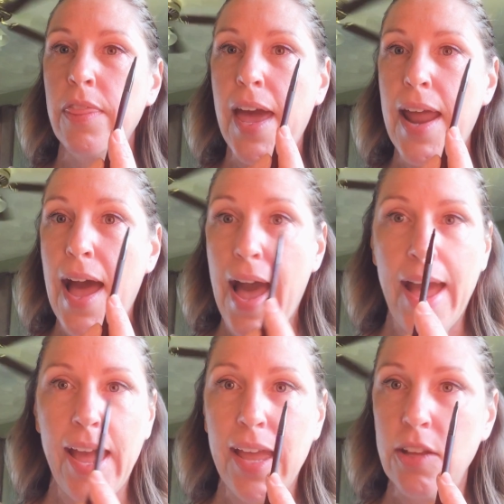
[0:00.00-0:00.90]
that
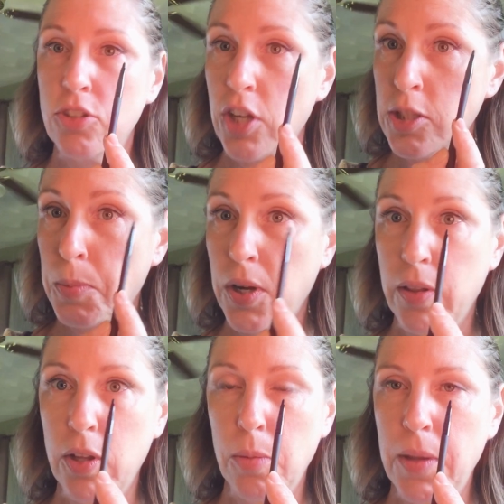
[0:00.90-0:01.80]
I just put a
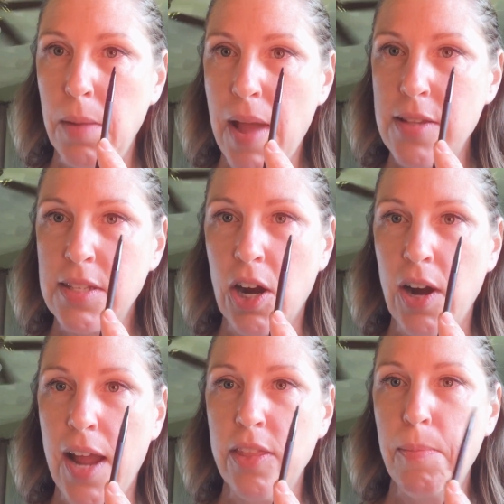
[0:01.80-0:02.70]
little bit of
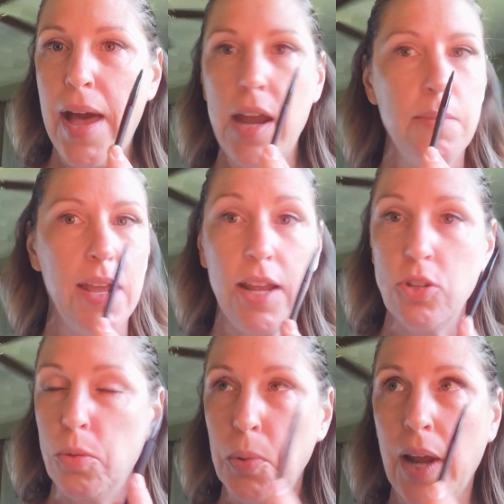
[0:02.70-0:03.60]
mascara on the bottom and I
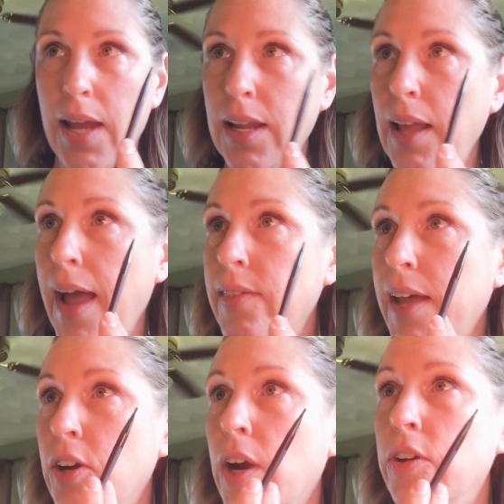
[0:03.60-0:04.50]
don't put any
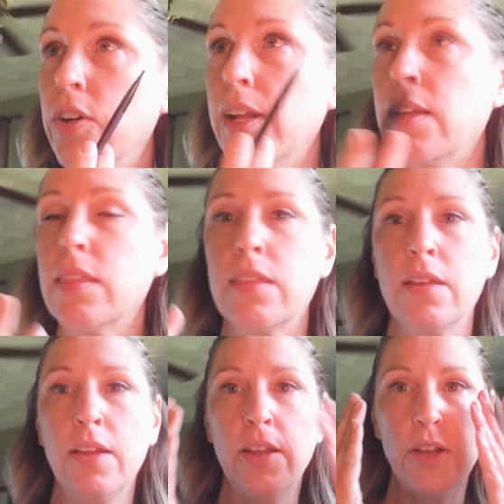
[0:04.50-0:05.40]
eyeliner underneath.
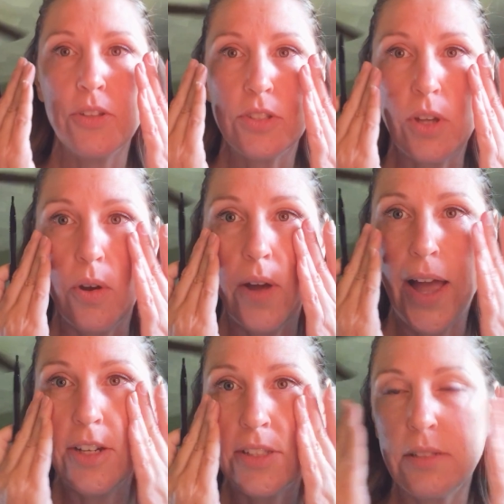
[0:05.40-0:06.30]
So
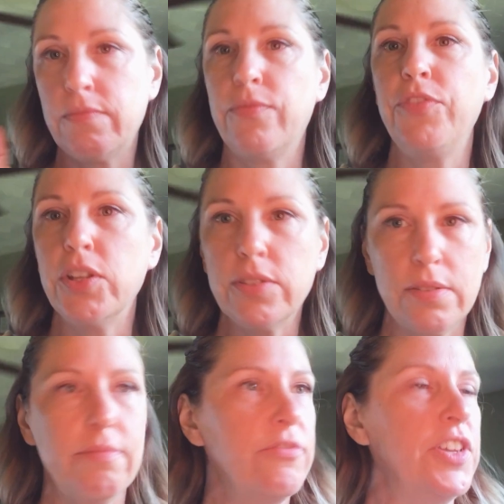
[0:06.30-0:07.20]
I just
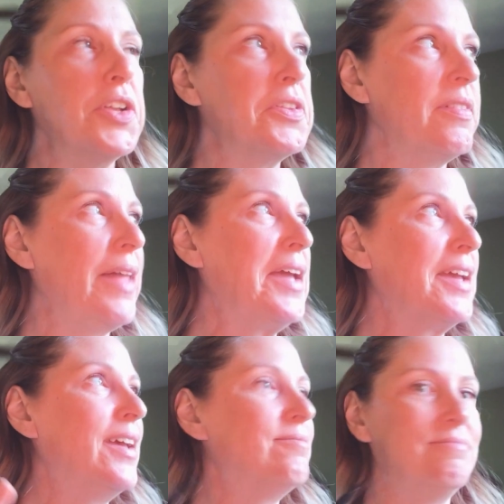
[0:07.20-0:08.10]
feel
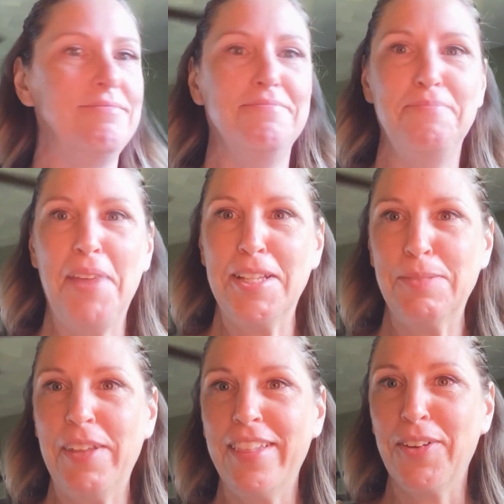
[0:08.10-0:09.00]
like it
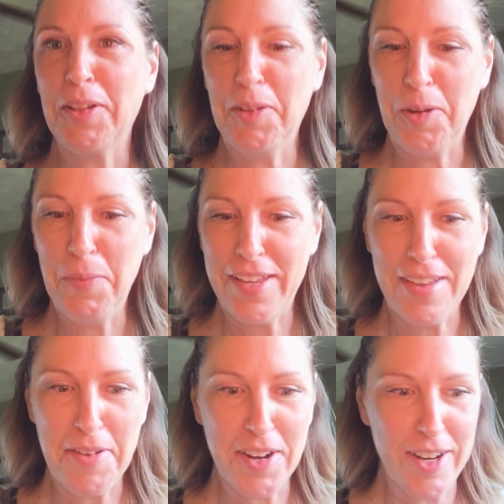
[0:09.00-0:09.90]
makes me look a little bit
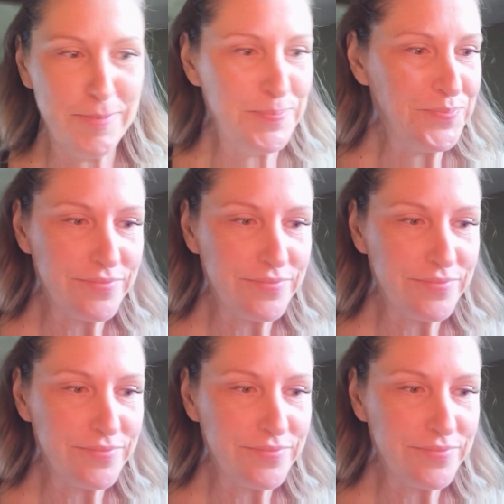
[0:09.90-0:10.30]
younger.